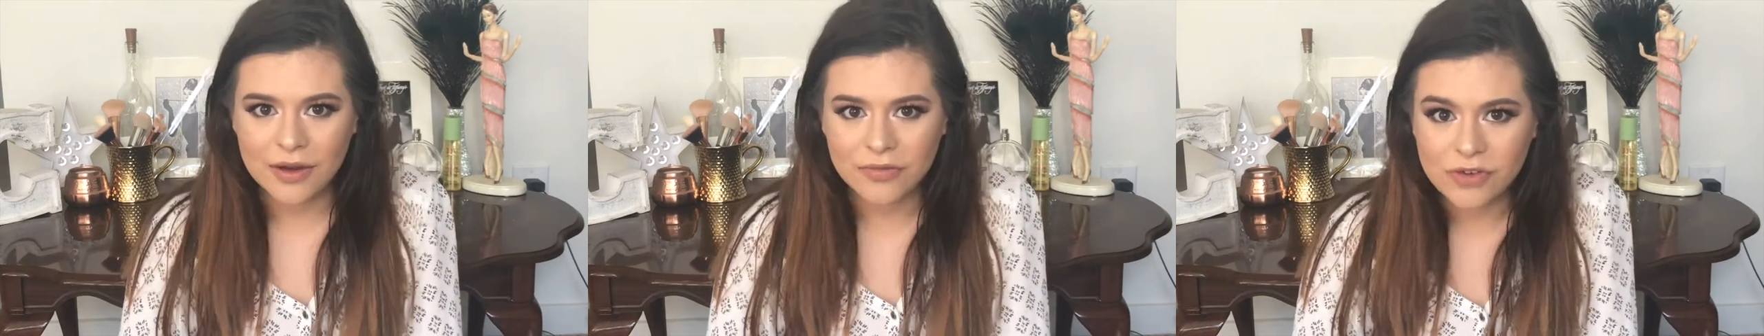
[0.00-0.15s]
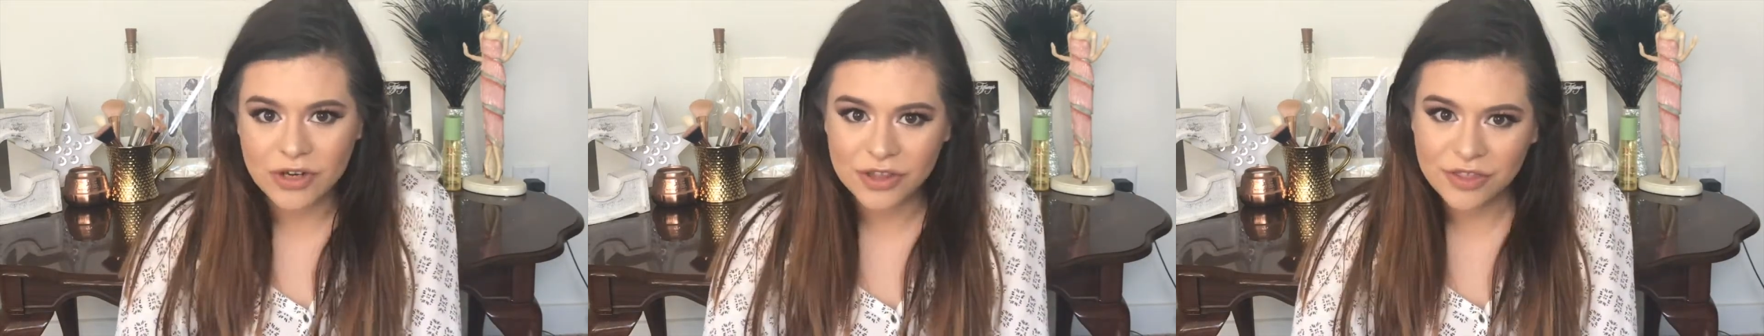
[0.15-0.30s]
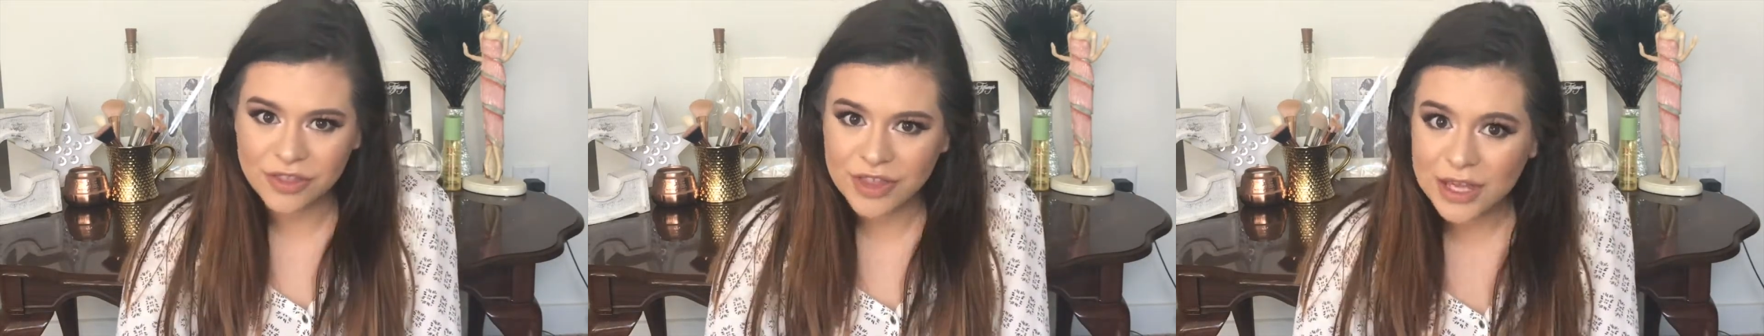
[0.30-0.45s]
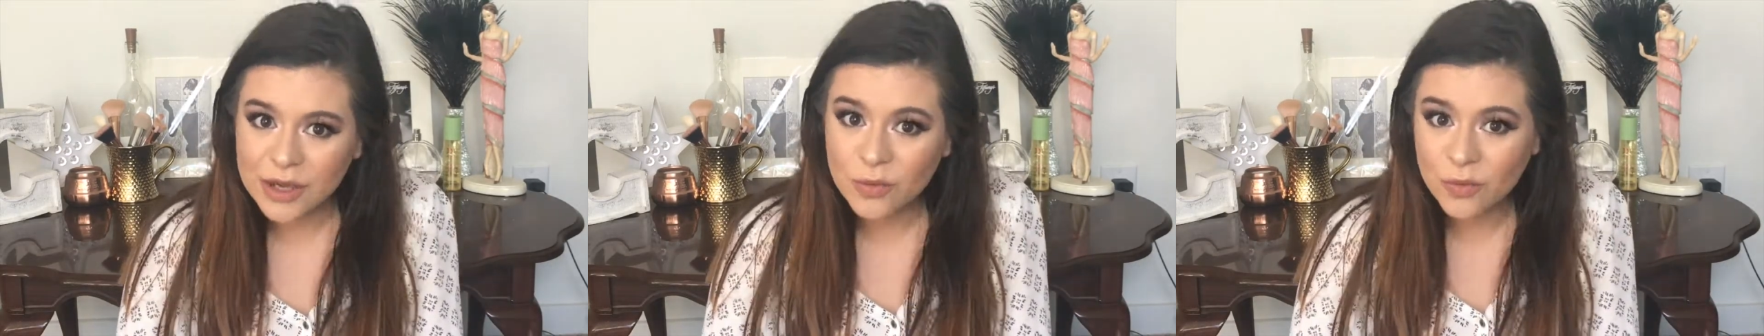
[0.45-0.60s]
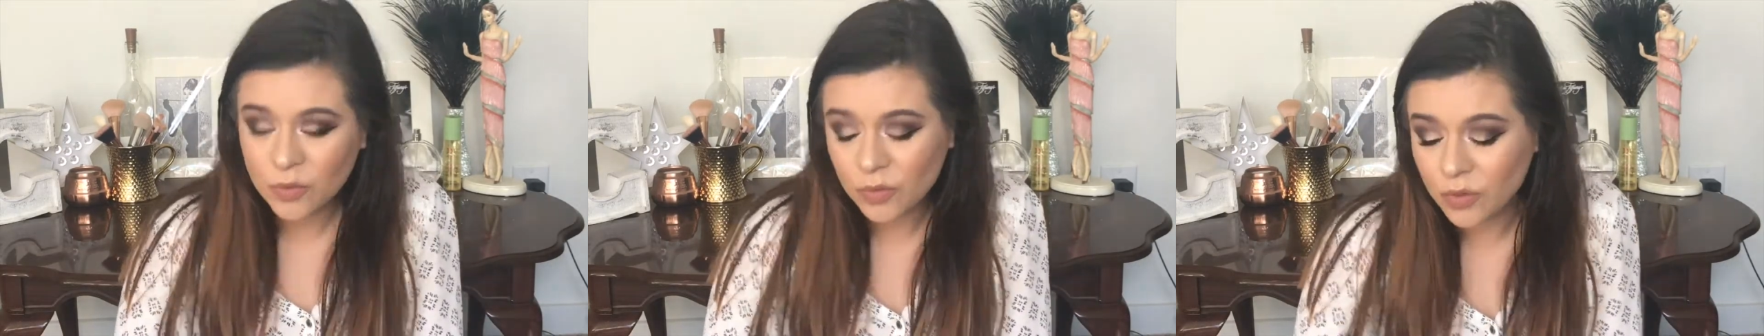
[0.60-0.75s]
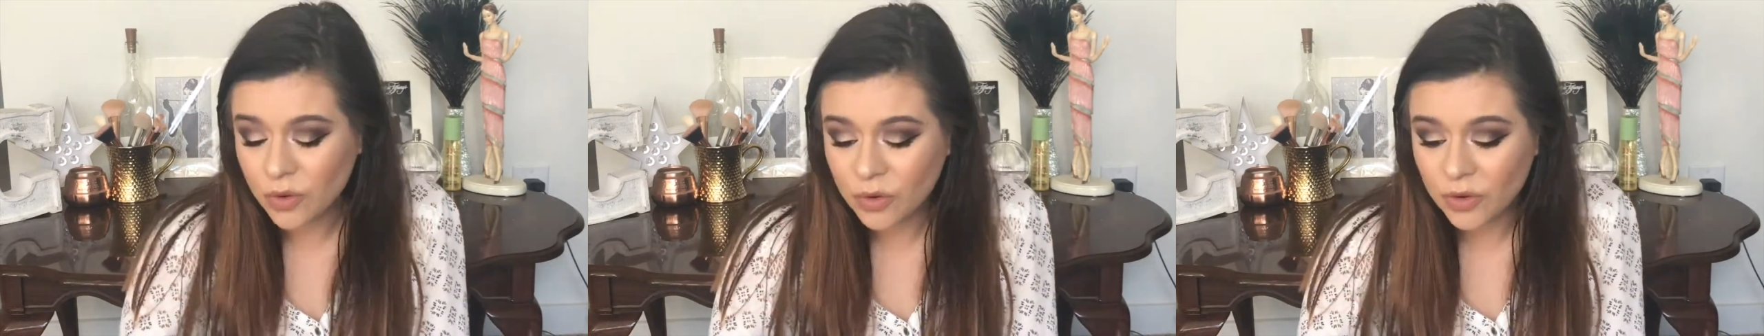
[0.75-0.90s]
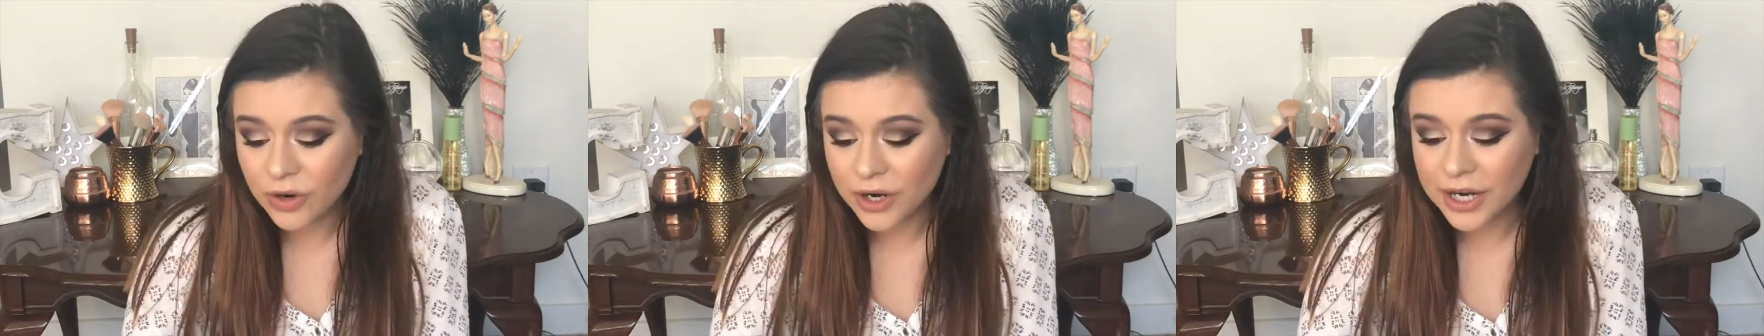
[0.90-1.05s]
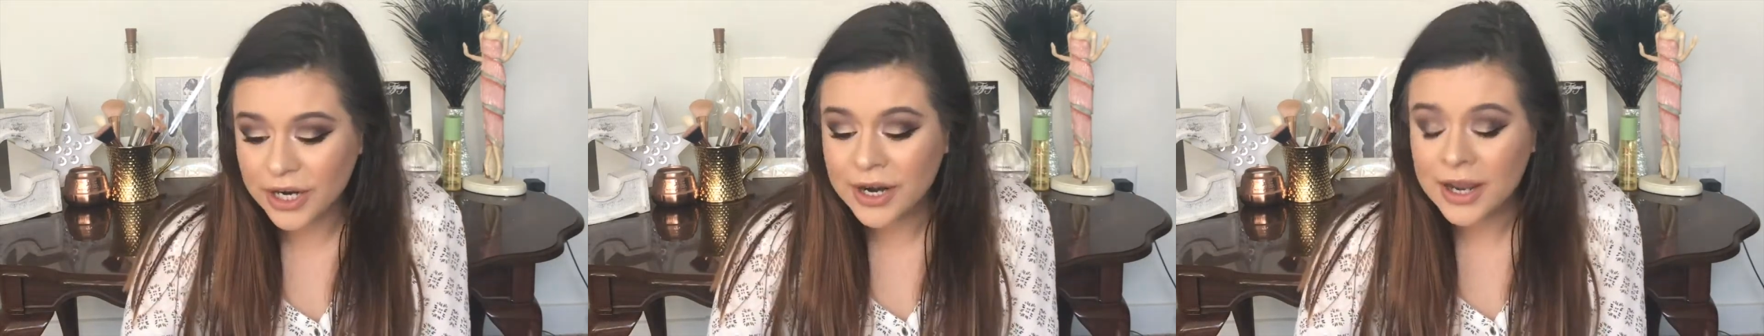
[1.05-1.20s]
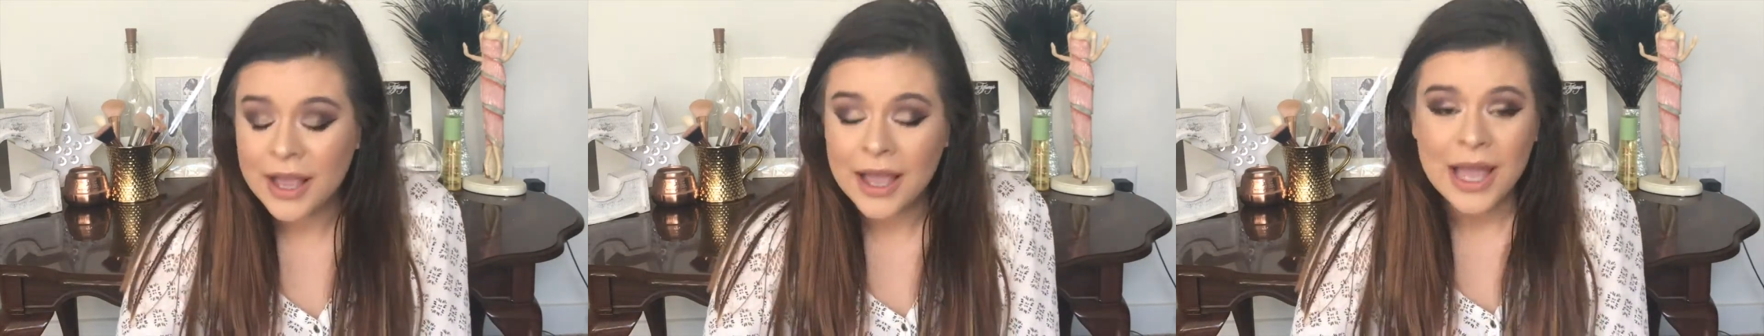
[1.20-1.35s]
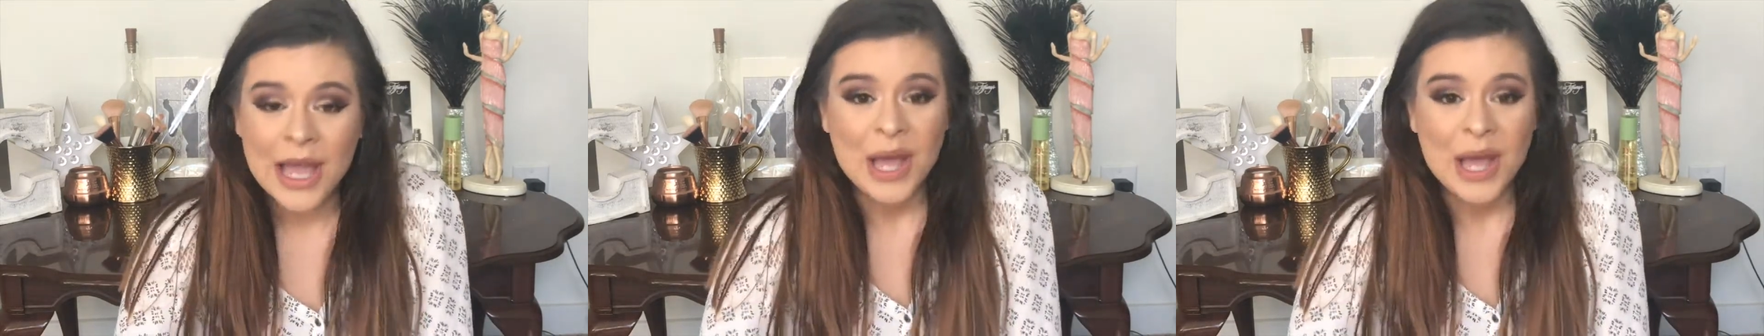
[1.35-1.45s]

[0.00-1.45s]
everything wore.